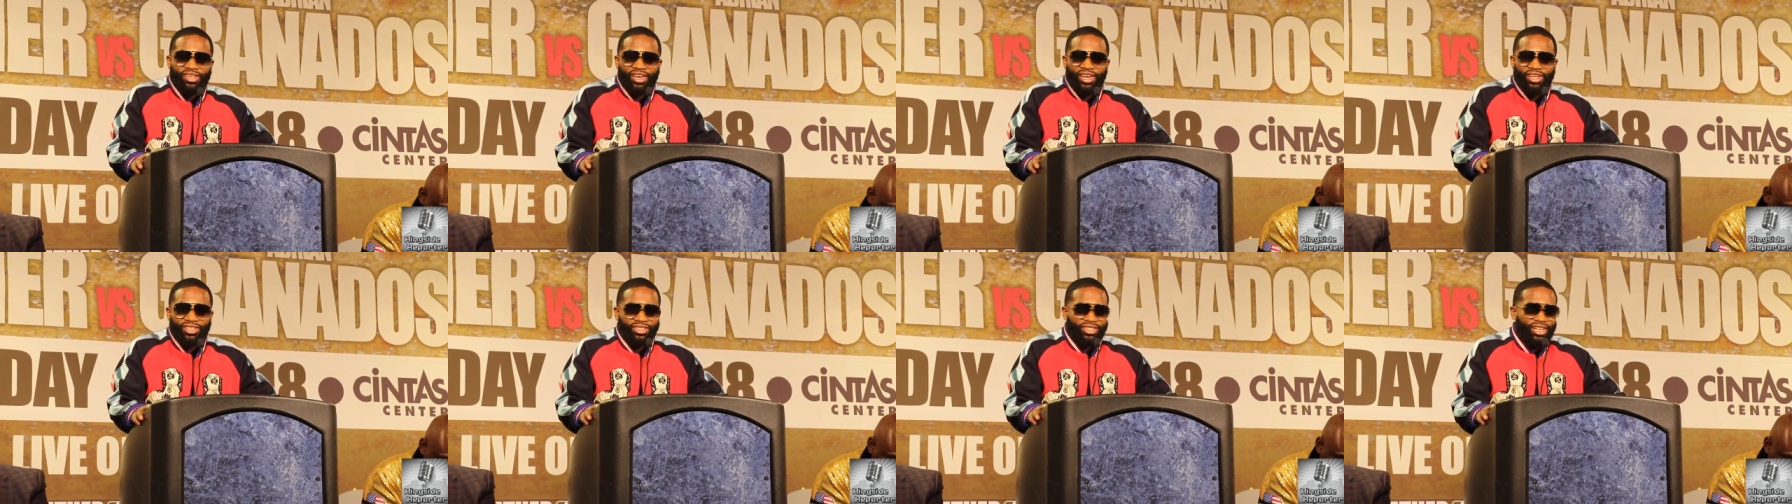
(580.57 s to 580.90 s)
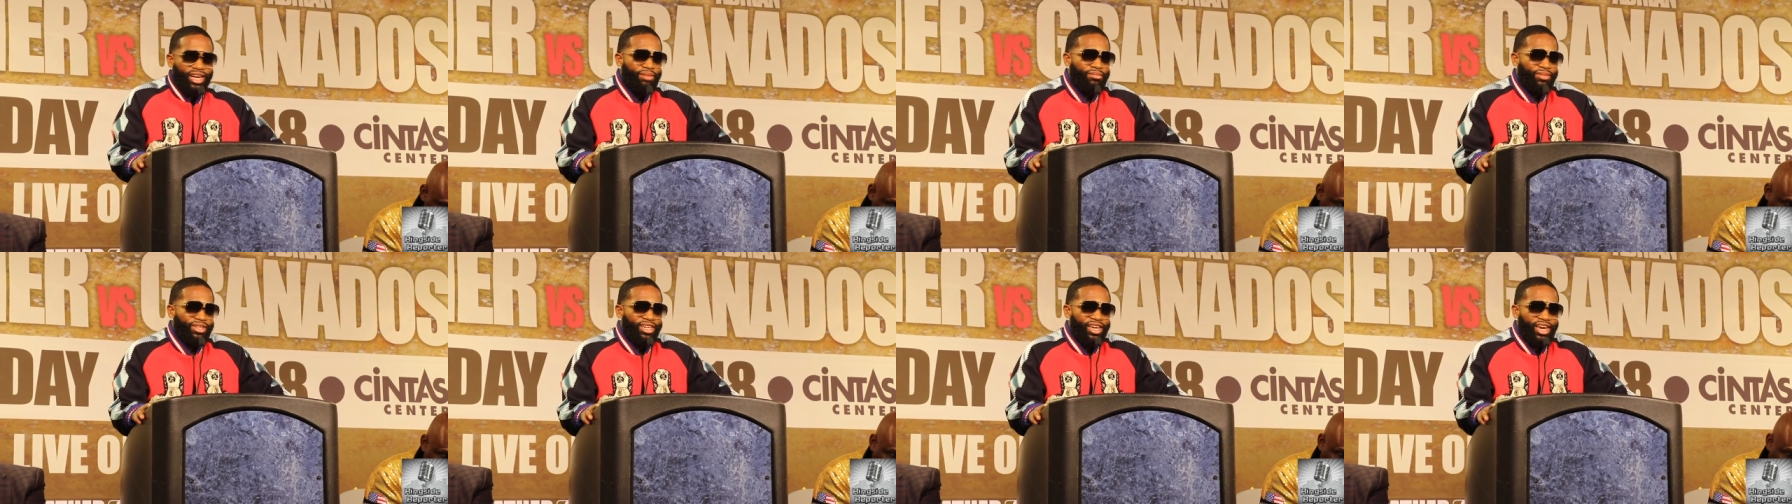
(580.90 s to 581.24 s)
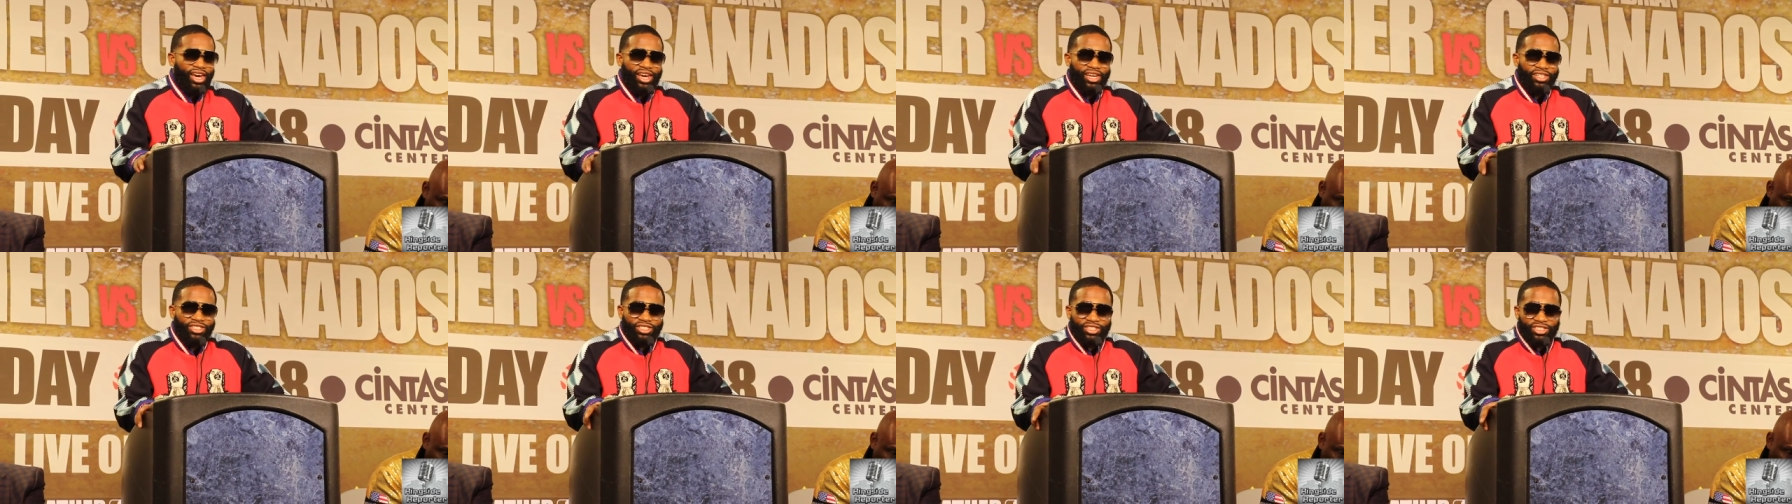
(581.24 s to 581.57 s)
it's time to
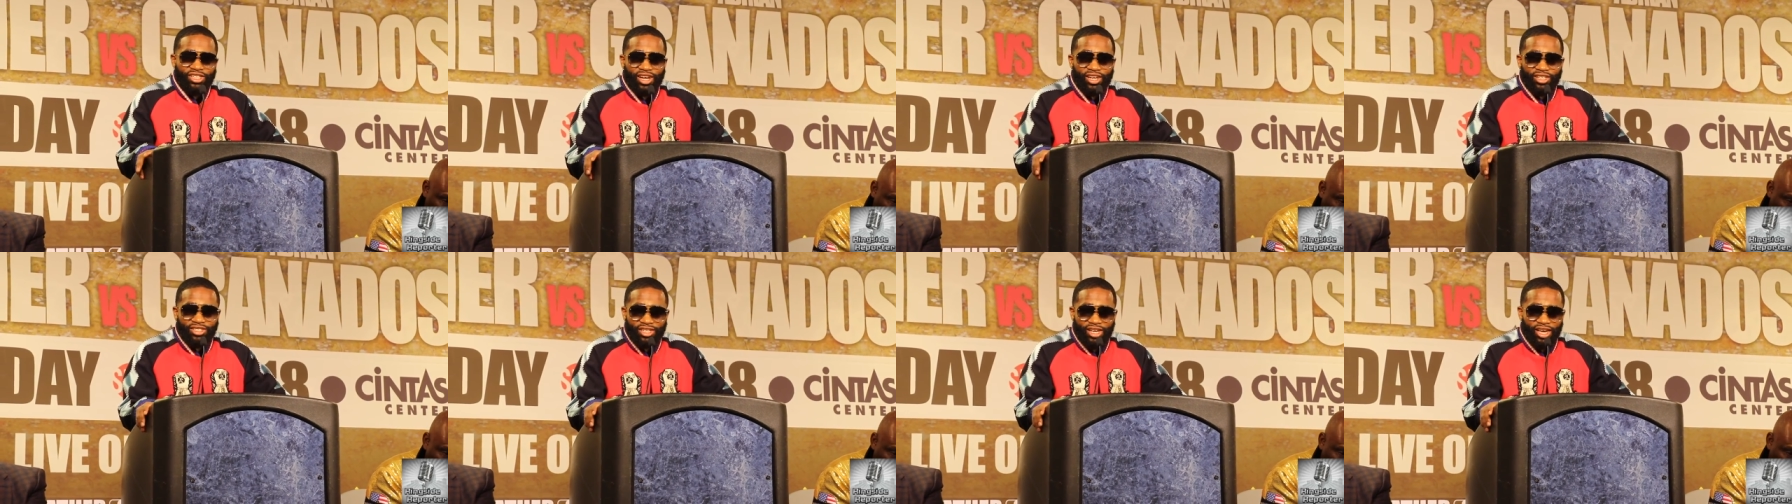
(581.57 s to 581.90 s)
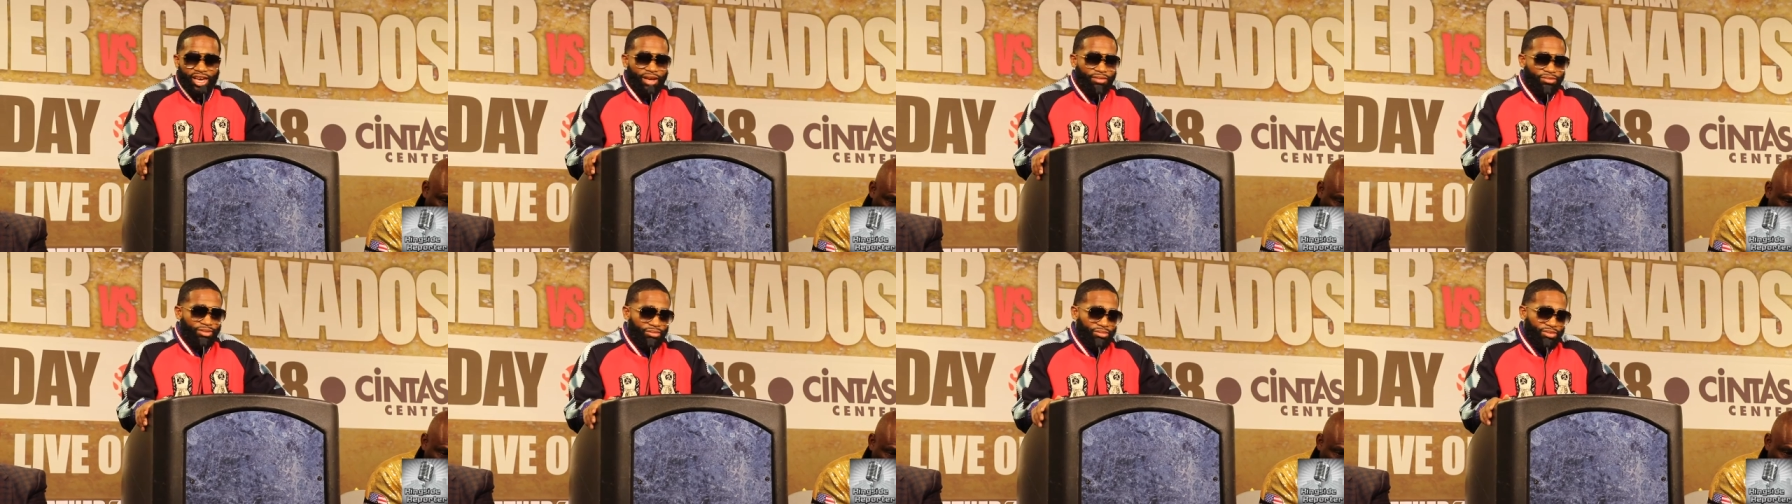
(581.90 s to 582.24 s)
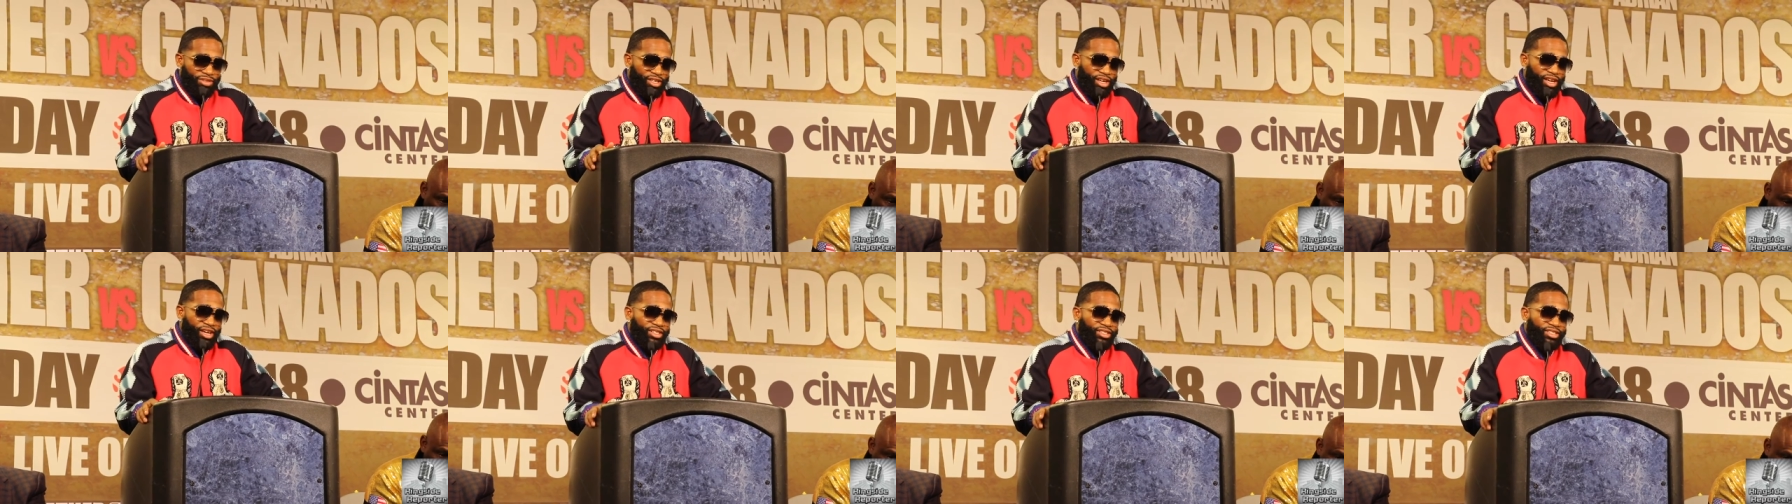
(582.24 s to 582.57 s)
cash checks and have some
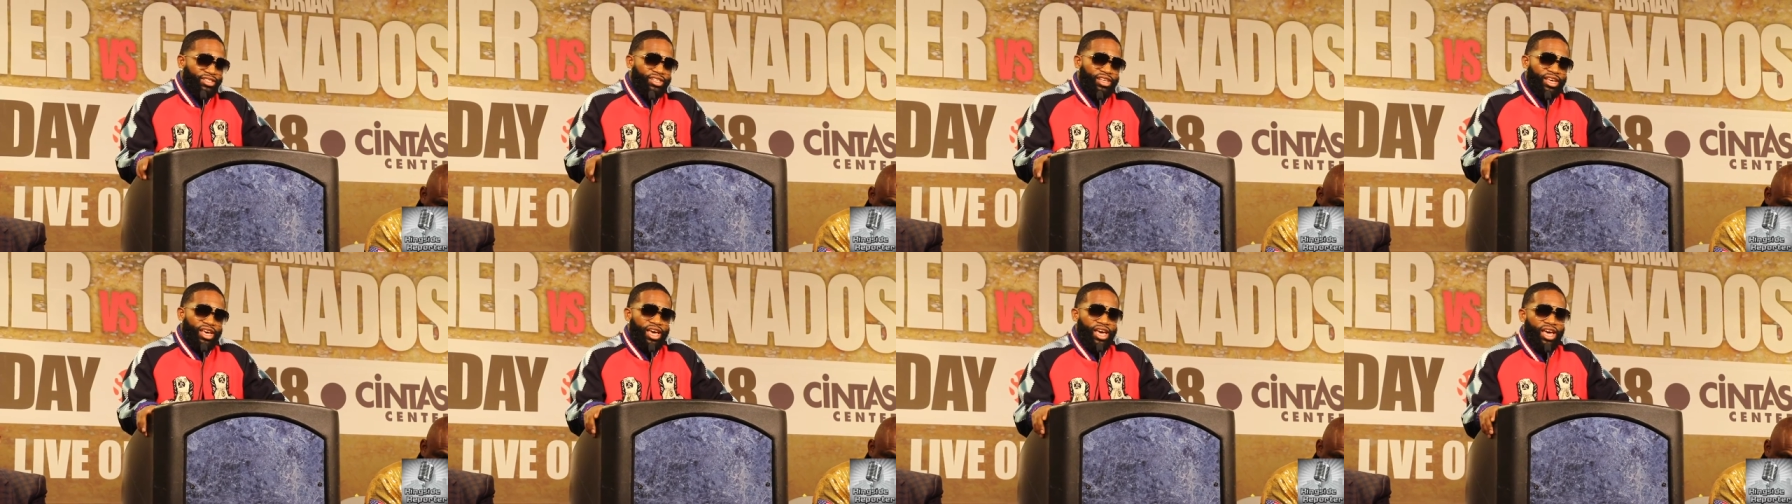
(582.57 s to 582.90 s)
sex.